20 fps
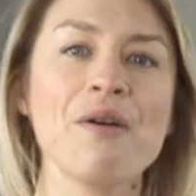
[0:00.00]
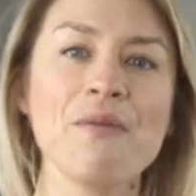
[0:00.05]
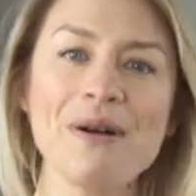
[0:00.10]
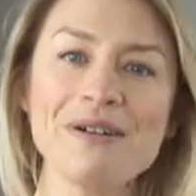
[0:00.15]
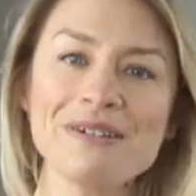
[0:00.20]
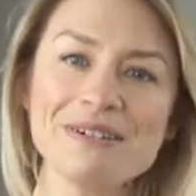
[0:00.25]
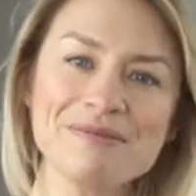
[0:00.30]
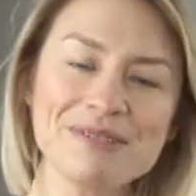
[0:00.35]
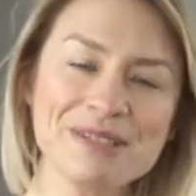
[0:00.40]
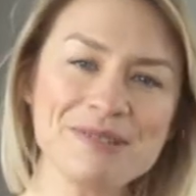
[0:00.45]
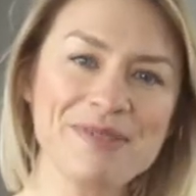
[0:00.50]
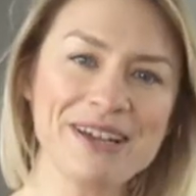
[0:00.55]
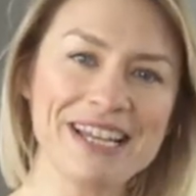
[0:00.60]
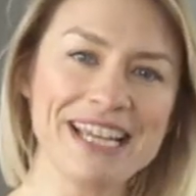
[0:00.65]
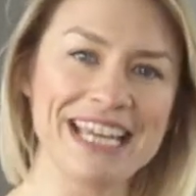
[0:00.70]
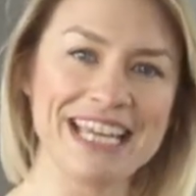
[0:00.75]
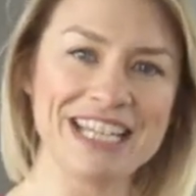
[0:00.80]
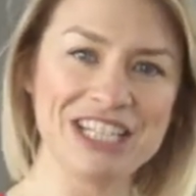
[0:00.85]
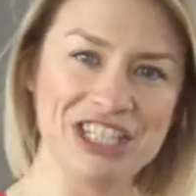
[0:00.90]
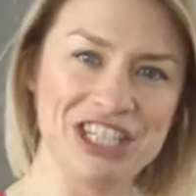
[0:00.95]
Welcome to my
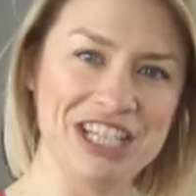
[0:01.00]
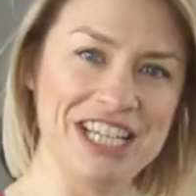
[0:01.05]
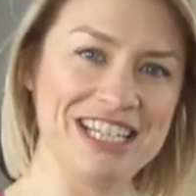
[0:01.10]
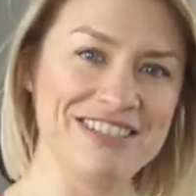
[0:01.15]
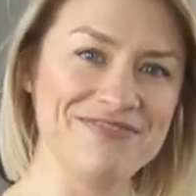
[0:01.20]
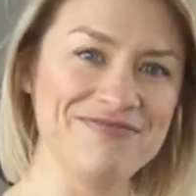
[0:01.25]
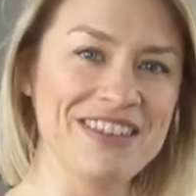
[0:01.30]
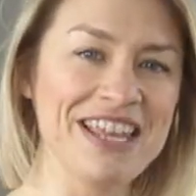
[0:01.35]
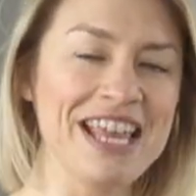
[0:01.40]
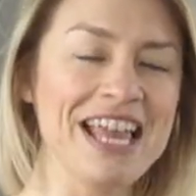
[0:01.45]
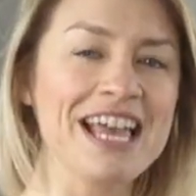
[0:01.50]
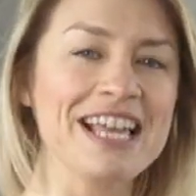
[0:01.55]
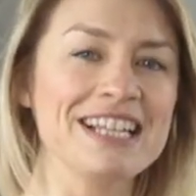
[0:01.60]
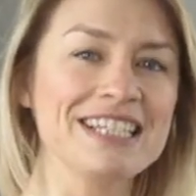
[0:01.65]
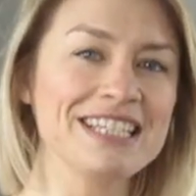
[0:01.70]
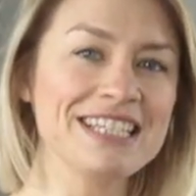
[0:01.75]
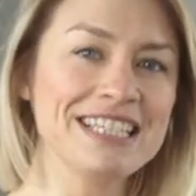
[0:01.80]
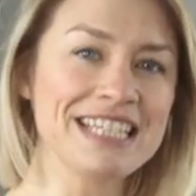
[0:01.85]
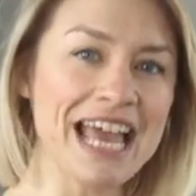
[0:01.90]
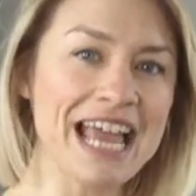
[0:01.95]
kitchen.
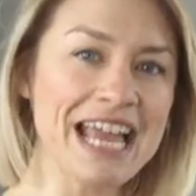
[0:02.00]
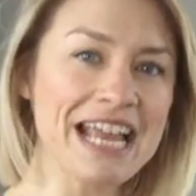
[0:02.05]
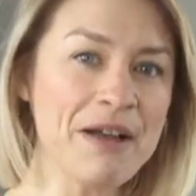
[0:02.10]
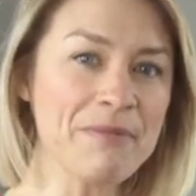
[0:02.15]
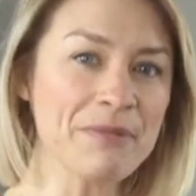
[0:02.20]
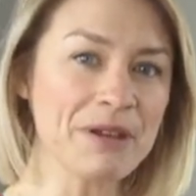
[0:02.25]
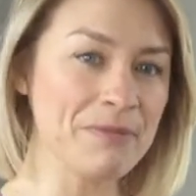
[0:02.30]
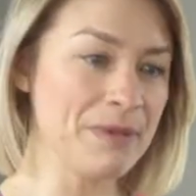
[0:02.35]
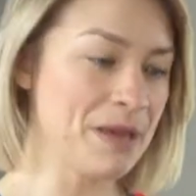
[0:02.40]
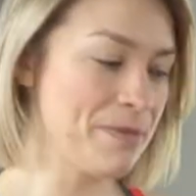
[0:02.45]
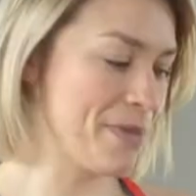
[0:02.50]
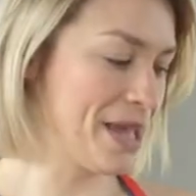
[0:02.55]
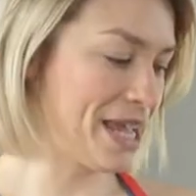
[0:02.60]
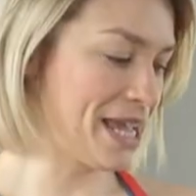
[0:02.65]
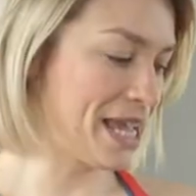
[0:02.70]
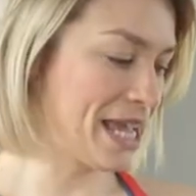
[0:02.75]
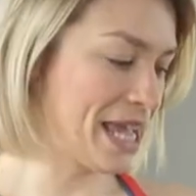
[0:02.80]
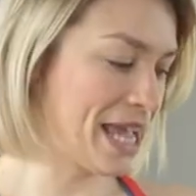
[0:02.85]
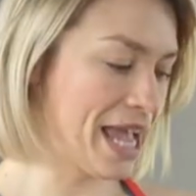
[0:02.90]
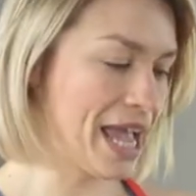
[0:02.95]
Today I'm going to be
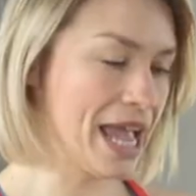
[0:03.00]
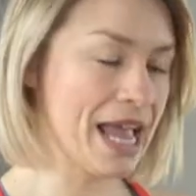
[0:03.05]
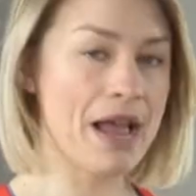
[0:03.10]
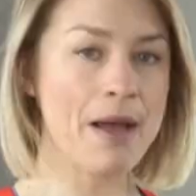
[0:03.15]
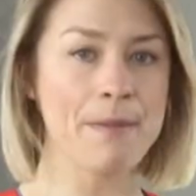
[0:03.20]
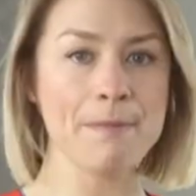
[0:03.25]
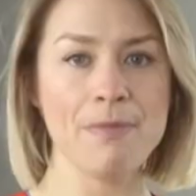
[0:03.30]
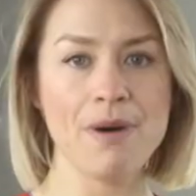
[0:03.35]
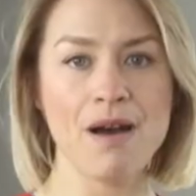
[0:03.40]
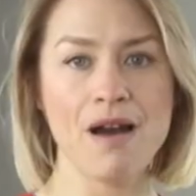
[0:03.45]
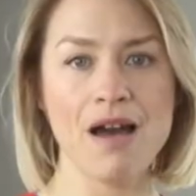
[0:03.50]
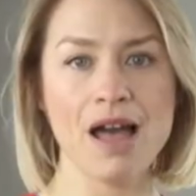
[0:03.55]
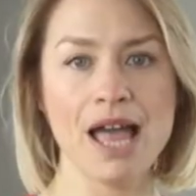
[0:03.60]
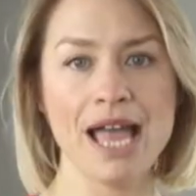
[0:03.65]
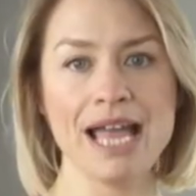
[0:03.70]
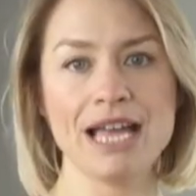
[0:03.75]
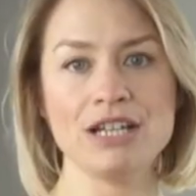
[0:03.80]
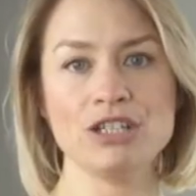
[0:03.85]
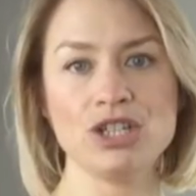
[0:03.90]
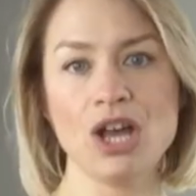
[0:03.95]
making
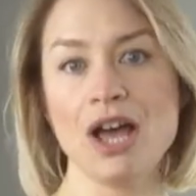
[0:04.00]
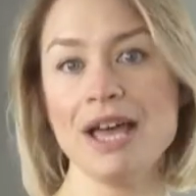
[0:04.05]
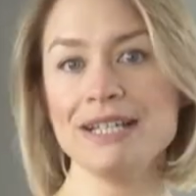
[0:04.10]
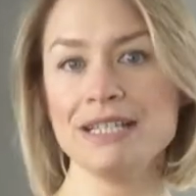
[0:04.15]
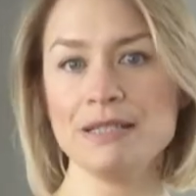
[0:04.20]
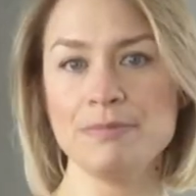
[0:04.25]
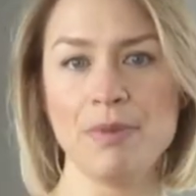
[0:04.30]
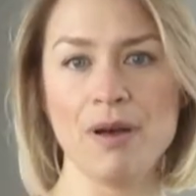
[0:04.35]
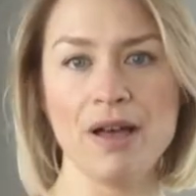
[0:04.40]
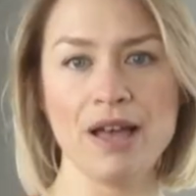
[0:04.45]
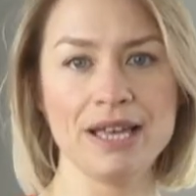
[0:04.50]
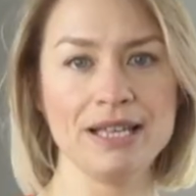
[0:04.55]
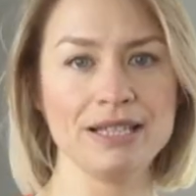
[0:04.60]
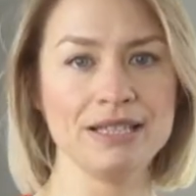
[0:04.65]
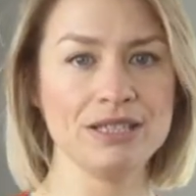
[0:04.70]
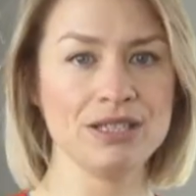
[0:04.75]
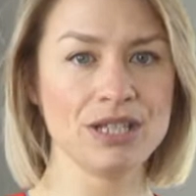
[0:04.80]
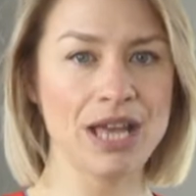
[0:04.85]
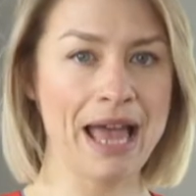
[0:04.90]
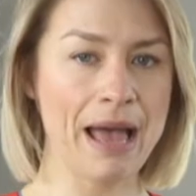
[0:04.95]
my chai
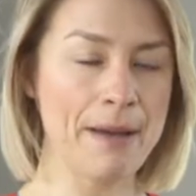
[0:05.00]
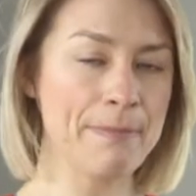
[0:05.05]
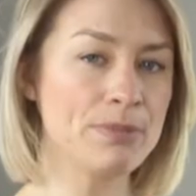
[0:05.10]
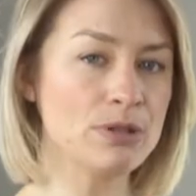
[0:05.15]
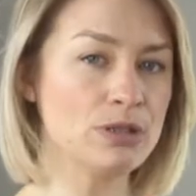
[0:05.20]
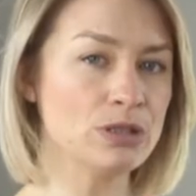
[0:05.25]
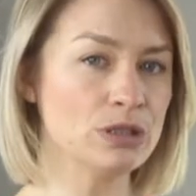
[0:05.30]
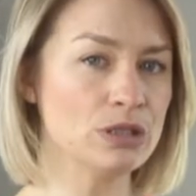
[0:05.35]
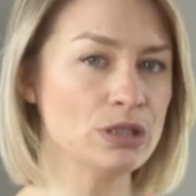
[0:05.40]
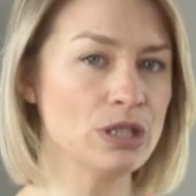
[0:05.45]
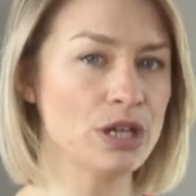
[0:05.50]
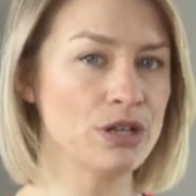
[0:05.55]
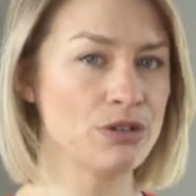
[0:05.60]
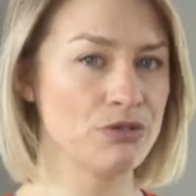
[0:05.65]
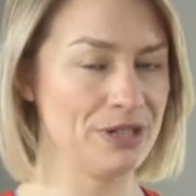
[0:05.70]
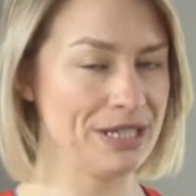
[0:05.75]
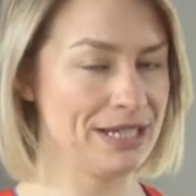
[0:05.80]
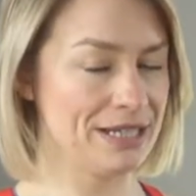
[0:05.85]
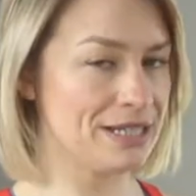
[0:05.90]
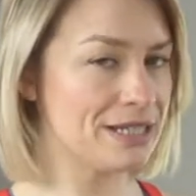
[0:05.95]
spiced apple
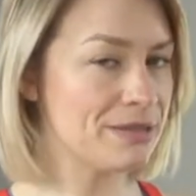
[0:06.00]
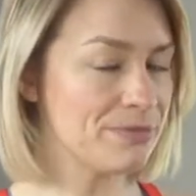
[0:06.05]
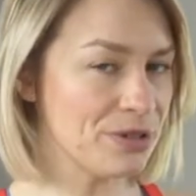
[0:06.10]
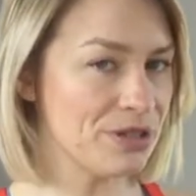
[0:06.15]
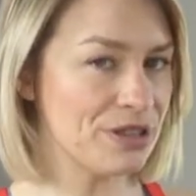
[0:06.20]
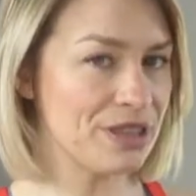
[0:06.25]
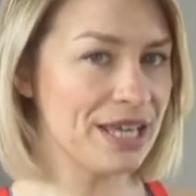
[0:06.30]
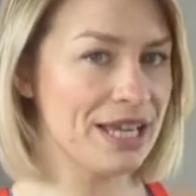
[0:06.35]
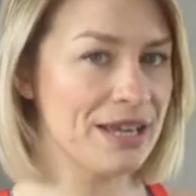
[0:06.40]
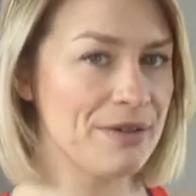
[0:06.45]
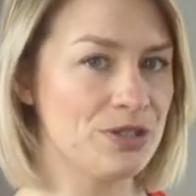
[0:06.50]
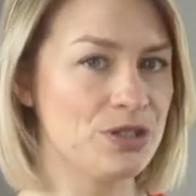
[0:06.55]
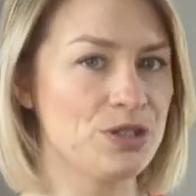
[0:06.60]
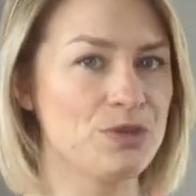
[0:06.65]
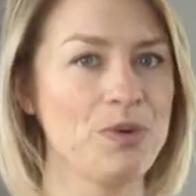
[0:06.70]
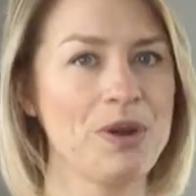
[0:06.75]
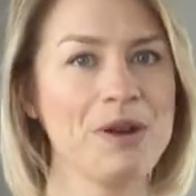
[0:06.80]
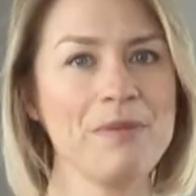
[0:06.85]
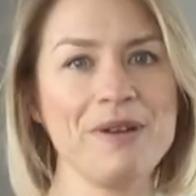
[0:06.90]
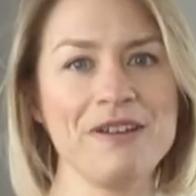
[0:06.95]
green smoothie, which
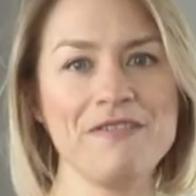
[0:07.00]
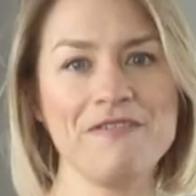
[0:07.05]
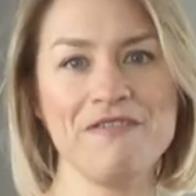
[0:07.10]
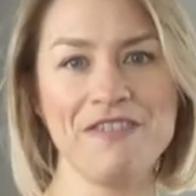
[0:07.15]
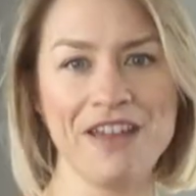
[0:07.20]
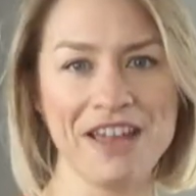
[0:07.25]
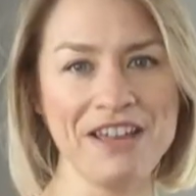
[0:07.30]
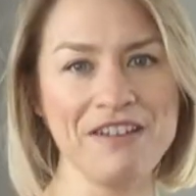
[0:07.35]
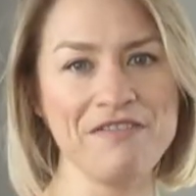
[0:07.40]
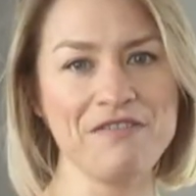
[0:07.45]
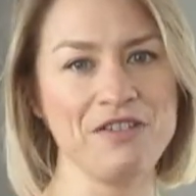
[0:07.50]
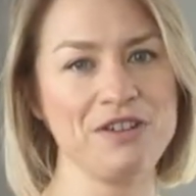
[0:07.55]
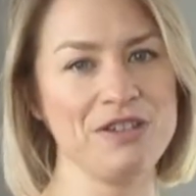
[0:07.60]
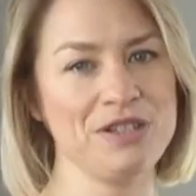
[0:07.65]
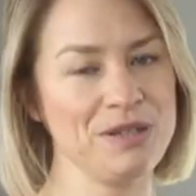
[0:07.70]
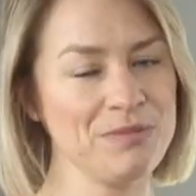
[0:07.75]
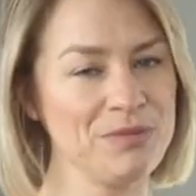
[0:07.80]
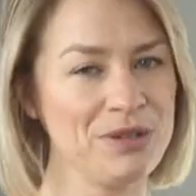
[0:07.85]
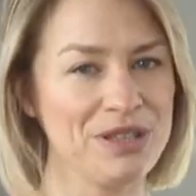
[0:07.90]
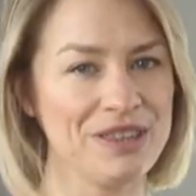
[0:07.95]
is one of my favourite
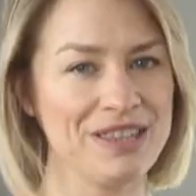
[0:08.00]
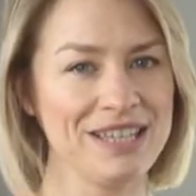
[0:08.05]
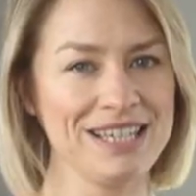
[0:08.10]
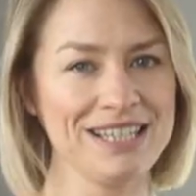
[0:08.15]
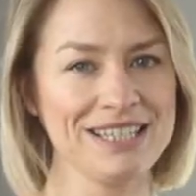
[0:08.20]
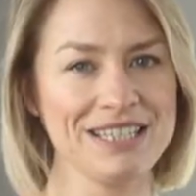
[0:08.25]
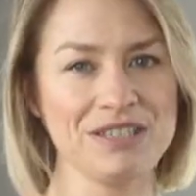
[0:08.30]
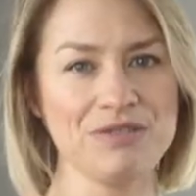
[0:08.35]
smoothies.